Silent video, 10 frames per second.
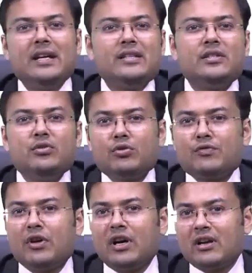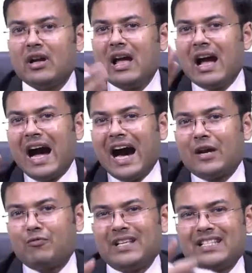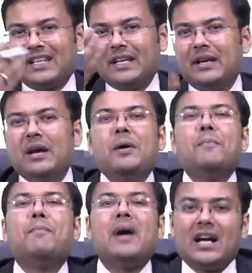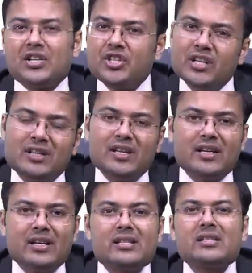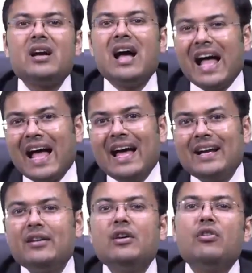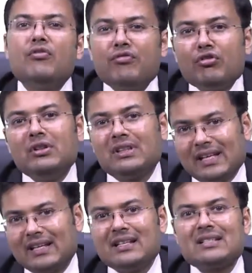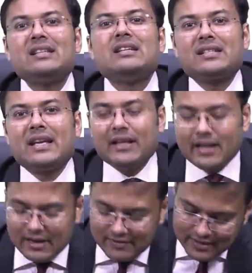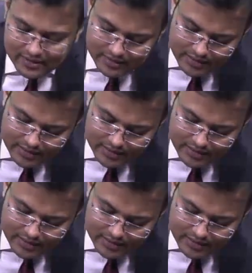It is used for harvesting partial thickness and full thickness skin graft.